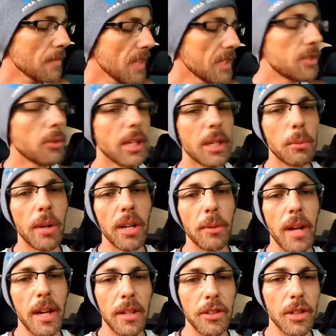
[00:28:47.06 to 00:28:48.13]
so he can run
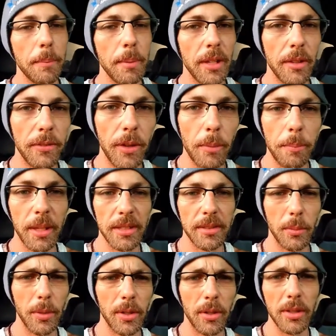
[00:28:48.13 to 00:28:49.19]
around and jump in their foam
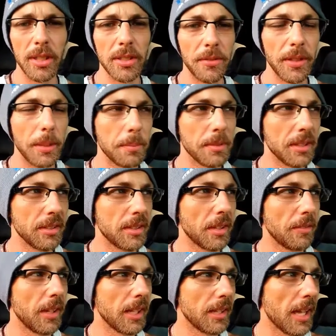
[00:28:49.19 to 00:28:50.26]
pits and work on his flips and
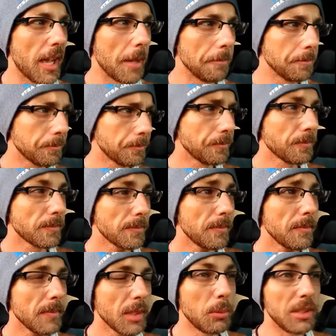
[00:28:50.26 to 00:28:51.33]
stuff like that,
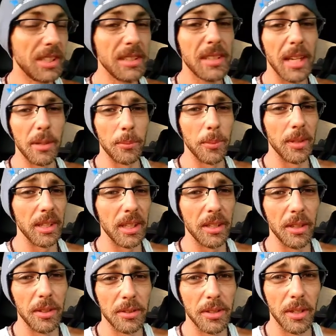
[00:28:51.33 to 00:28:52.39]
which he's getting really
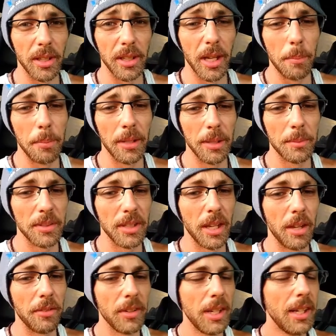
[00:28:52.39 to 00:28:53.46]
close on a couple
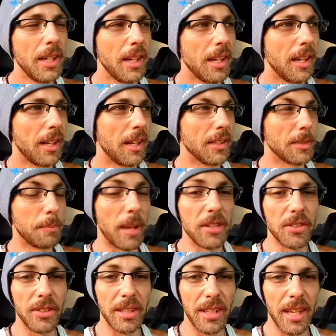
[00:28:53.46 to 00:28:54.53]
himself,
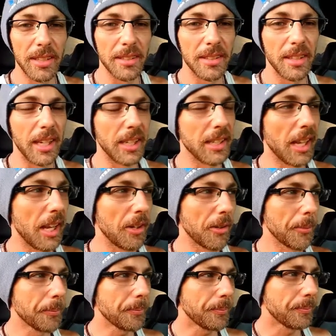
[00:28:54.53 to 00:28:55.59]
especially that slant
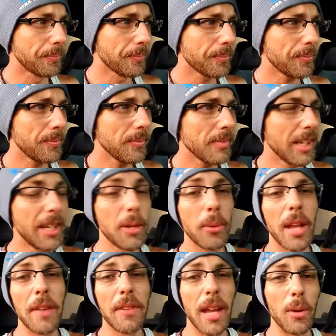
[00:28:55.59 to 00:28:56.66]
gainer.
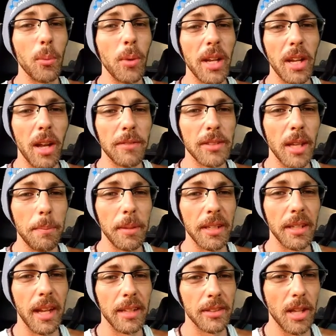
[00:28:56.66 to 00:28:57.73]
Anyway, I've gotten way off
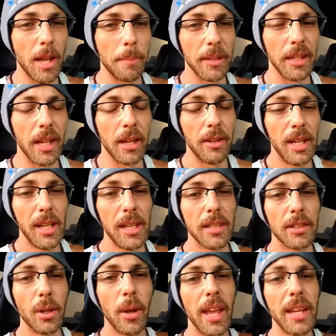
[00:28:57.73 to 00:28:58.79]
topic now.
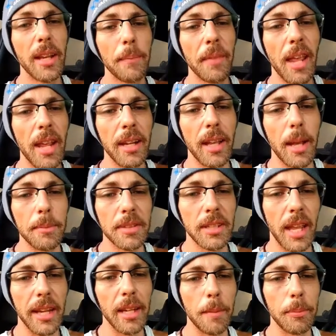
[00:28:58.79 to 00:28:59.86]
So hang up the
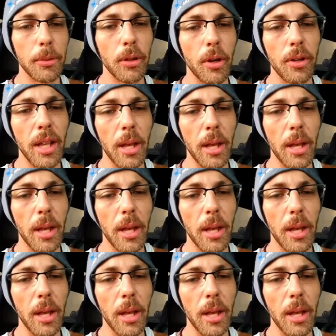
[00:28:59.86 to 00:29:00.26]
hangups. Hang up your own